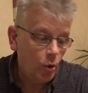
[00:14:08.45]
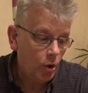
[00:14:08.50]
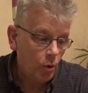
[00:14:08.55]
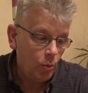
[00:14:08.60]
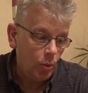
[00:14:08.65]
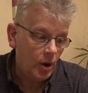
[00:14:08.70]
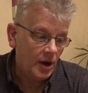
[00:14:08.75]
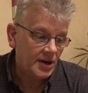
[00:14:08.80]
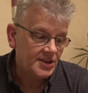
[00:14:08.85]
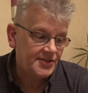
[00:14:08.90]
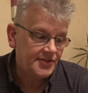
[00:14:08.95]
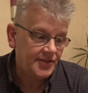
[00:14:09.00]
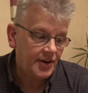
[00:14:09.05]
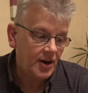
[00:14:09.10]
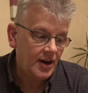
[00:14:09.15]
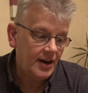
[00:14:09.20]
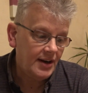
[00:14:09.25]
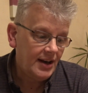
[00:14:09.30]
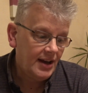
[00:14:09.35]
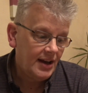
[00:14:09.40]
Works
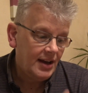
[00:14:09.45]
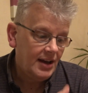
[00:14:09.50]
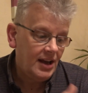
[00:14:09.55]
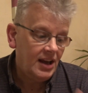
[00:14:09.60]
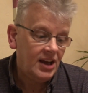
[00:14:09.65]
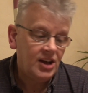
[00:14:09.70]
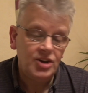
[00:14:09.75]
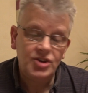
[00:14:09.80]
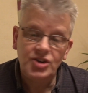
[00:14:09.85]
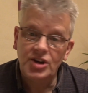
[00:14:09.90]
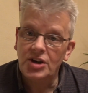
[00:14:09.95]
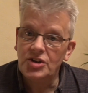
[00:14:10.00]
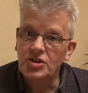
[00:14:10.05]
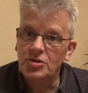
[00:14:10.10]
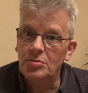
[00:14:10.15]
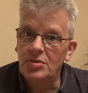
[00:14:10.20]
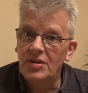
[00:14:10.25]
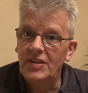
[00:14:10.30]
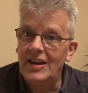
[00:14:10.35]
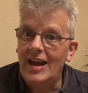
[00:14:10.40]
fine in conjunction
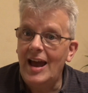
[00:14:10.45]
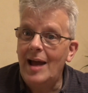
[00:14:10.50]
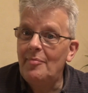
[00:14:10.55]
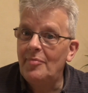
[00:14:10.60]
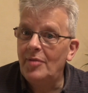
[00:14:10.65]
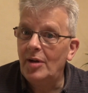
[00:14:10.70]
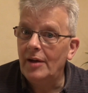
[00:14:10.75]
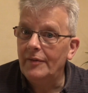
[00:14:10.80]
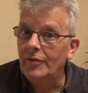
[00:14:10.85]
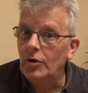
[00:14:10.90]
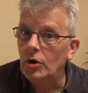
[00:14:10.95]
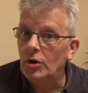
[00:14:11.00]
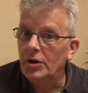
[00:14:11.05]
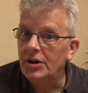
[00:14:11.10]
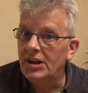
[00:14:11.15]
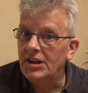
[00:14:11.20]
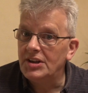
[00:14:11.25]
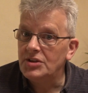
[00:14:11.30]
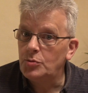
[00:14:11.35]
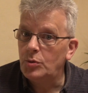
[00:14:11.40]
with the app that I've got on
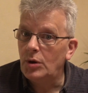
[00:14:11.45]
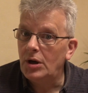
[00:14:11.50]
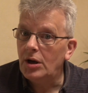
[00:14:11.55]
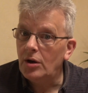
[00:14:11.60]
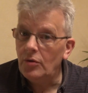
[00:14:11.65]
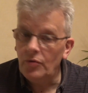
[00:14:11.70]
it as well.